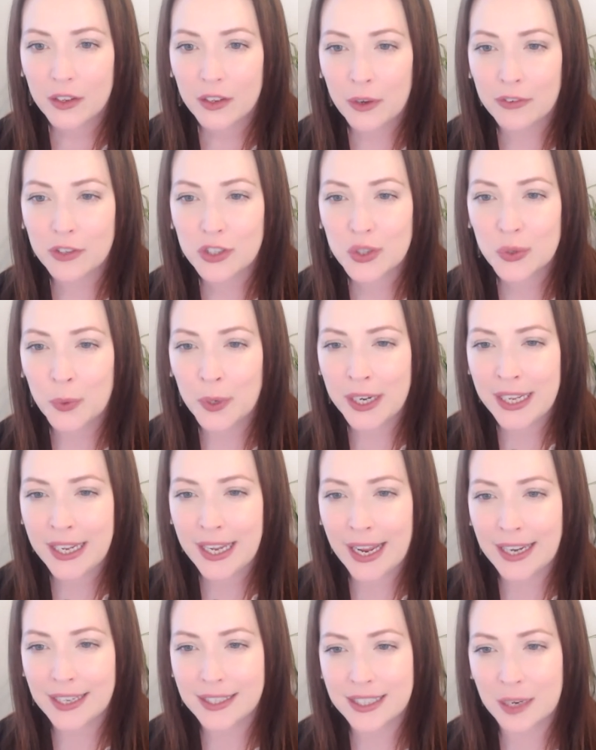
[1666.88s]
You have a
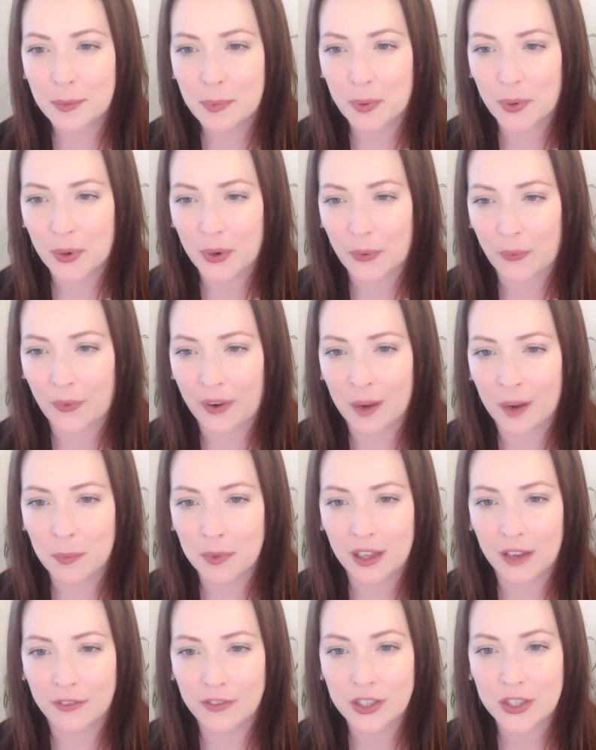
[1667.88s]
28-day program.
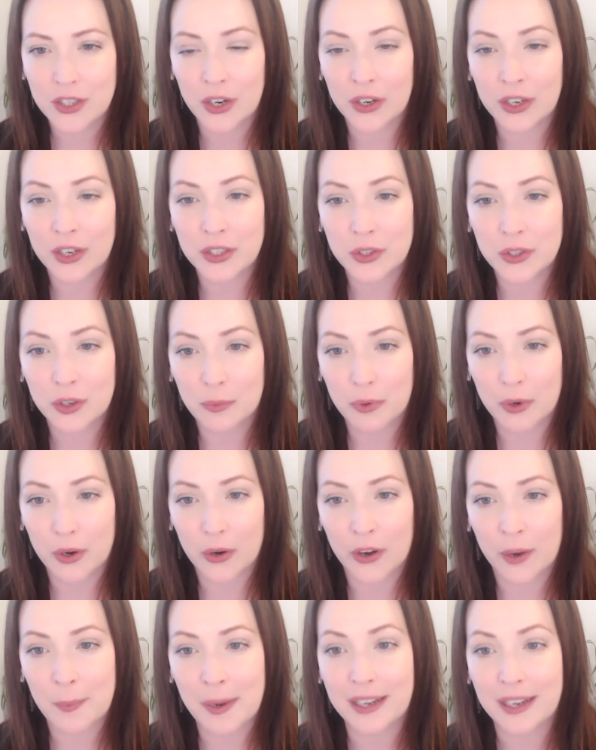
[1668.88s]
Would love to turn into a
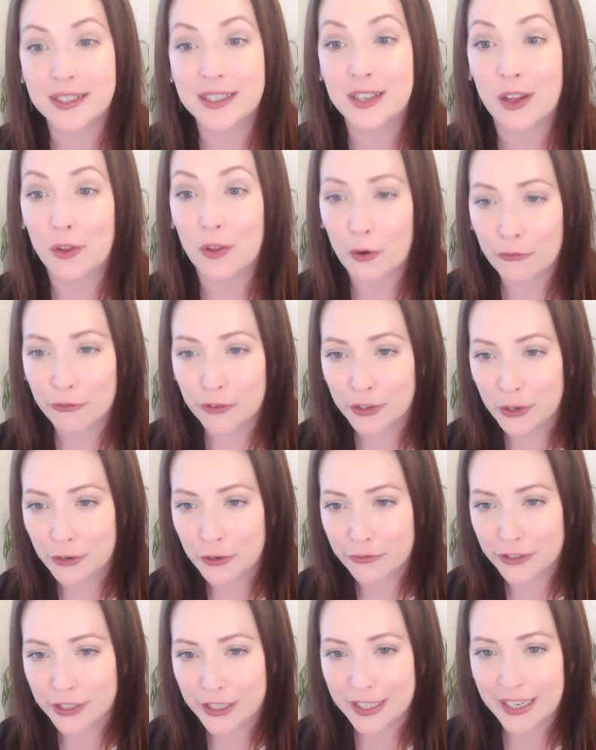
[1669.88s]
program I can sell over and
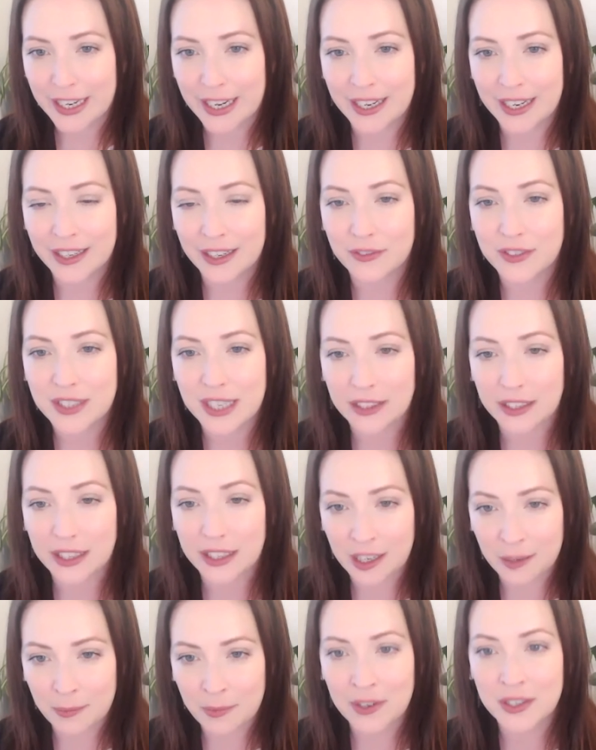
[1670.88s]
over again. I have daily
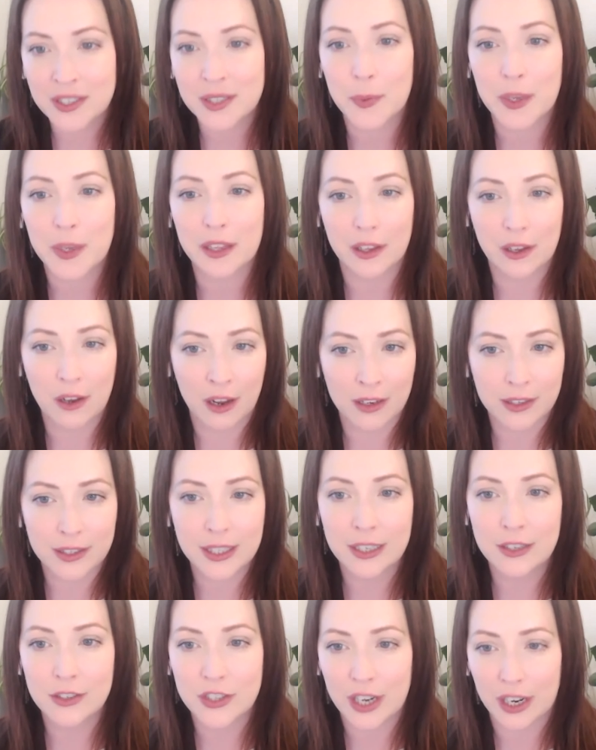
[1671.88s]
emails, weekly
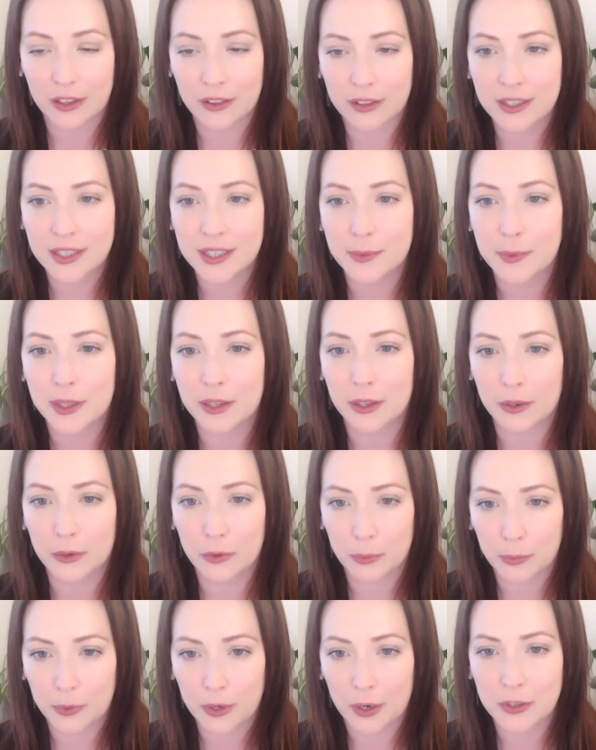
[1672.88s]
content, checklists, weekly
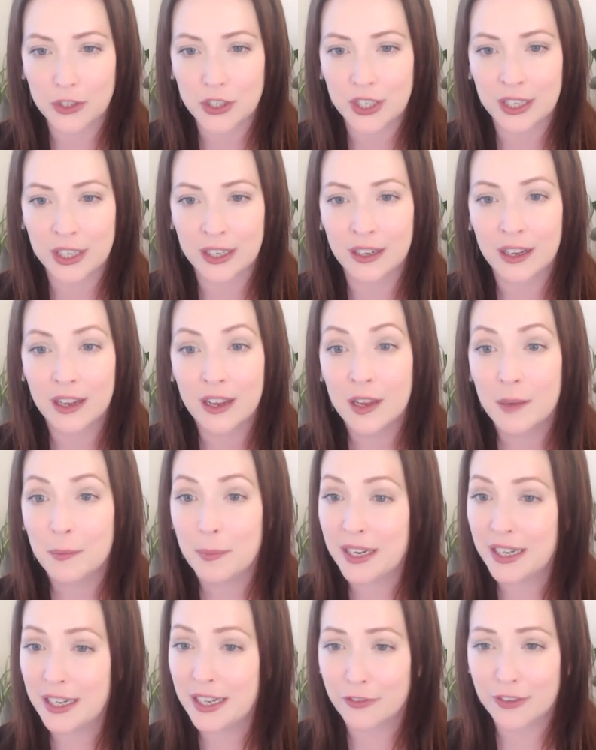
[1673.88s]
group coaching,
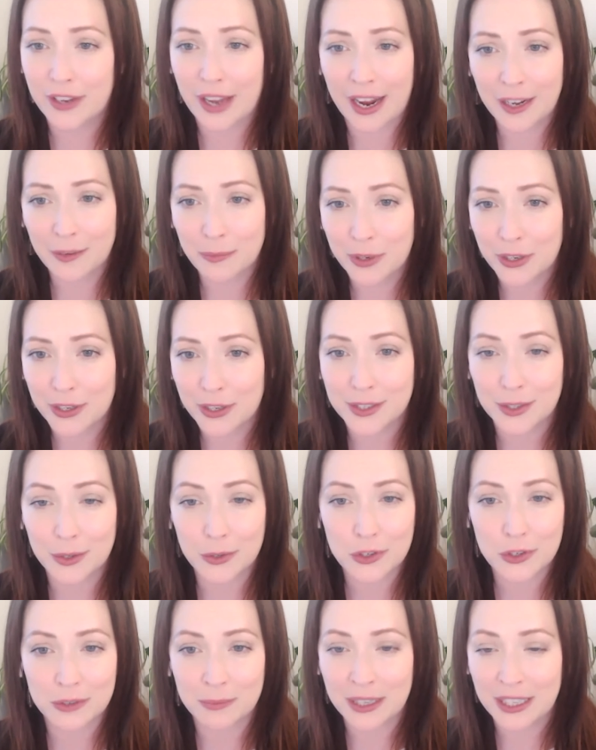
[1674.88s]
PDF guidebook,
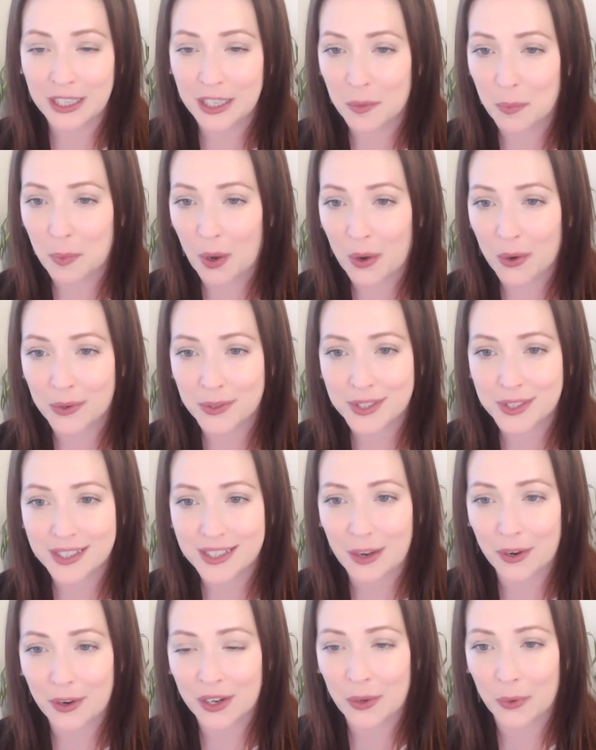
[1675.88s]
social media
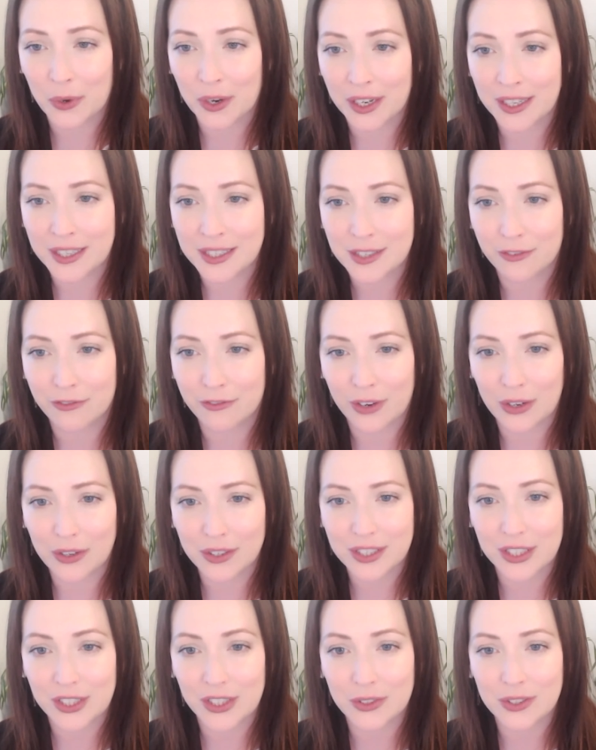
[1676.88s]
posts. How can I organize a
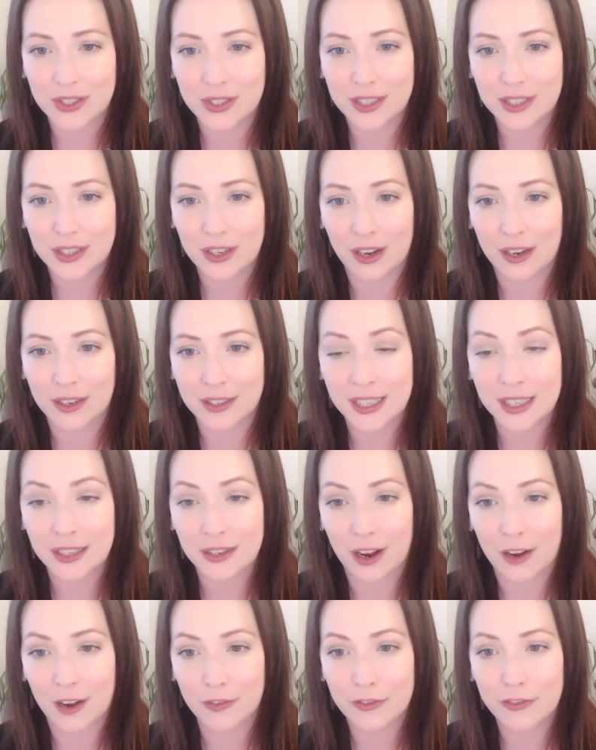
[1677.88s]
vault to use this content
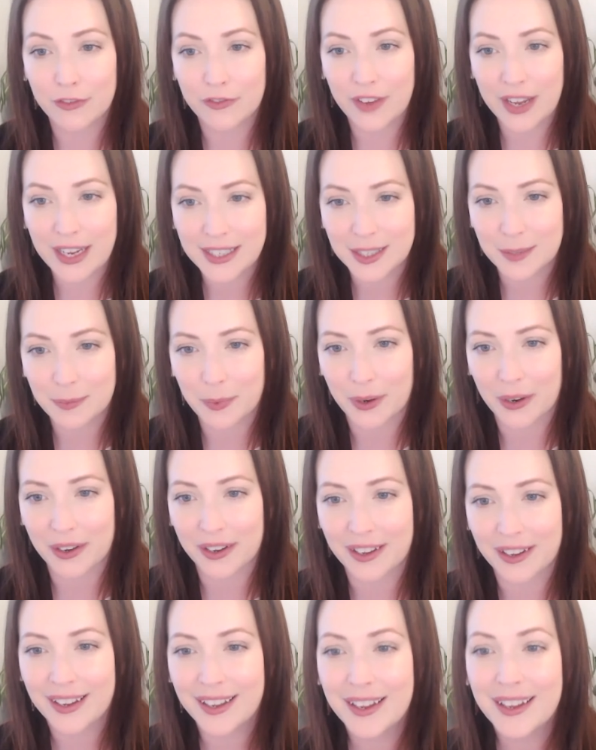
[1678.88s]
off of
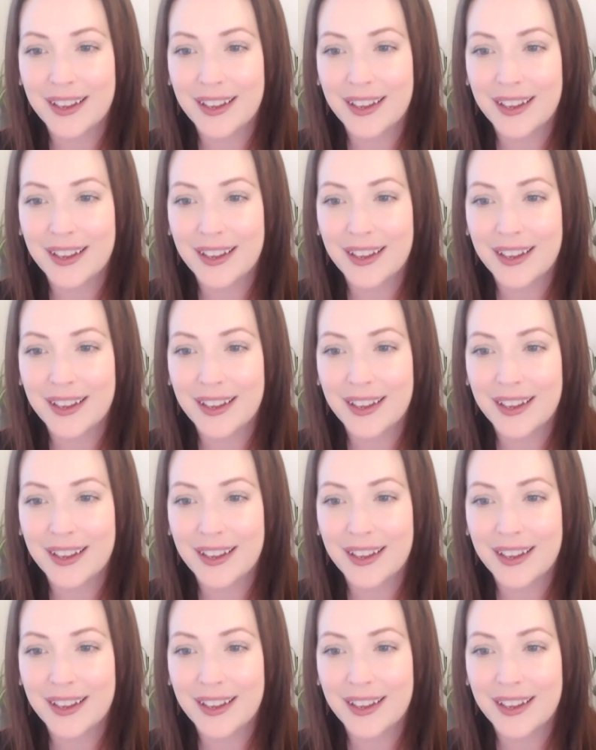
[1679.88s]
Facebook?